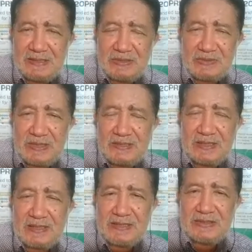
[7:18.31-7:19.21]
So that's
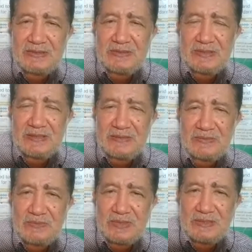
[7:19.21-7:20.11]
the reason
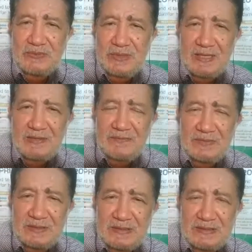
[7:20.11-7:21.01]
why we have
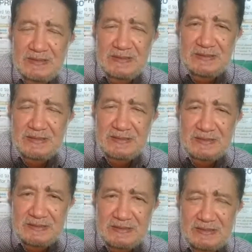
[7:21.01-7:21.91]

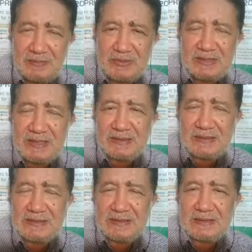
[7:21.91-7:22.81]
steps like
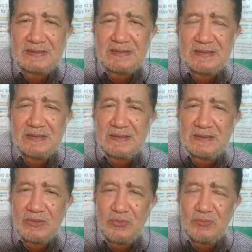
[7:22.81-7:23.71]

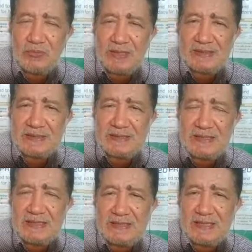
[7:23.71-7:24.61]
home
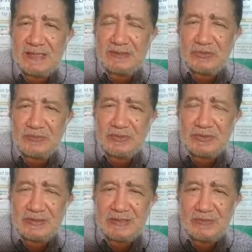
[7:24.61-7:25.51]
quarantine and
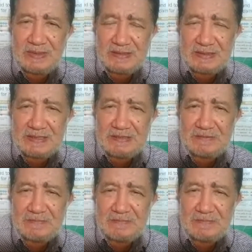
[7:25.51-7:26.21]
community quarantine.